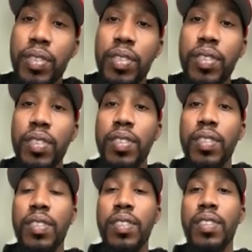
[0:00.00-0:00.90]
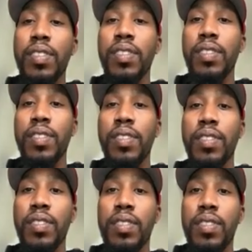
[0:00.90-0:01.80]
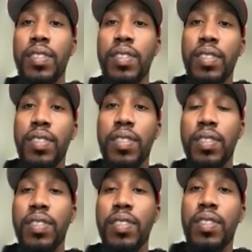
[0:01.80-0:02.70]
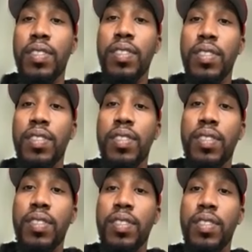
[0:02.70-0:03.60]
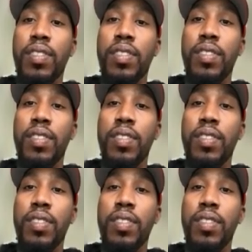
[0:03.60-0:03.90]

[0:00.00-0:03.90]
[no speech]